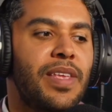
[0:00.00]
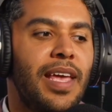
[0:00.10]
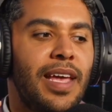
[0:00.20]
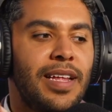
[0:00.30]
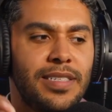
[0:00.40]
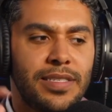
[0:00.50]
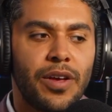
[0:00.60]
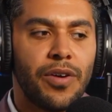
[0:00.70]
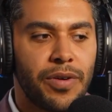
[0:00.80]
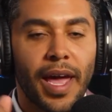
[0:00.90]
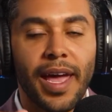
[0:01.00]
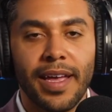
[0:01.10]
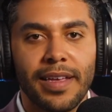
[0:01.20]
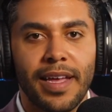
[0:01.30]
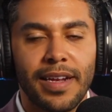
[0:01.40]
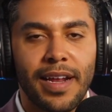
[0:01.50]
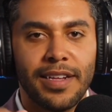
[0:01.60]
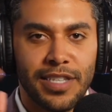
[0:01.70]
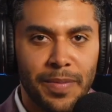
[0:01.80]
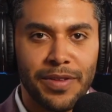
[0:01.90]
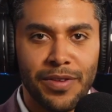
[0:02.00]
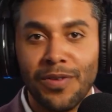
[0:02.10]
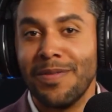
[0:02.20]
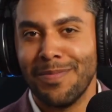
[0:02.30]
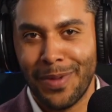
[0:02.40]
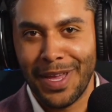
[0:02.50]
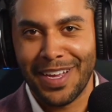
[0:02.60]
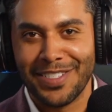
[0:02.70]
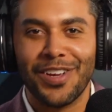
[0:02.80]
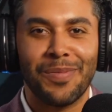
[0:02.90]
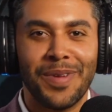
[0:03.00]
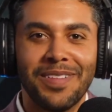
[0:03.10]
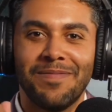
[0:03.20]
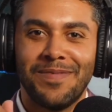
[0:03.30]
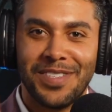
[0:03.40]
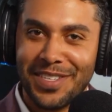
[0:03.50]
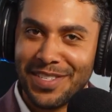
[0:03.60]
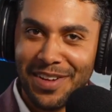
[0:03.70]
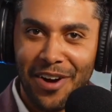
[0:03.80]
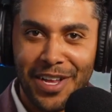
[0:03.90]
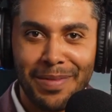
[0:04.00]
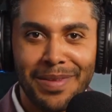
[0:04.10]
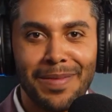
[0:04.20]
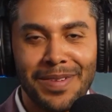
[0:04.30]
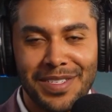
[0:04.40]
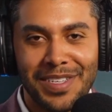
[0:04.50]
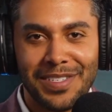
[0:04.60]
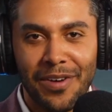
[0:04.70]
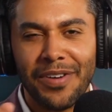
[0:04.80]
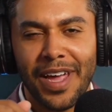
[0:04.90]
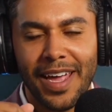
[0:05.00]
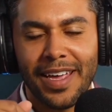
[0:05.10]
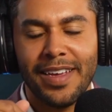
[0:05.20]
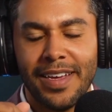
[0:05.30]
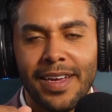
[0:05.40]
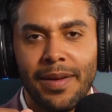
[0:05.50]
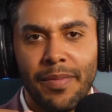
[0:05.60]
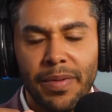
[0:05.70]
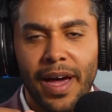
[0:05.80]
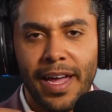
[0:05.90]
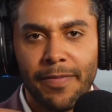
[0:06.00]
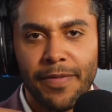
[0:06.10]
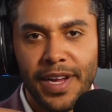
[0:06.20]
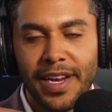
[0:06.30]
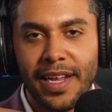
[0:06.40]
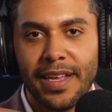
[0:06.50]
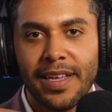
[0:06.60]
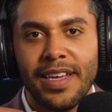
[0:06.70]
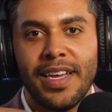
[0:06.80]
And he says, oh, okay. And JP2, being a gentleman, doesn't argue with him and just says, oh, okay, maybe I am forgetting.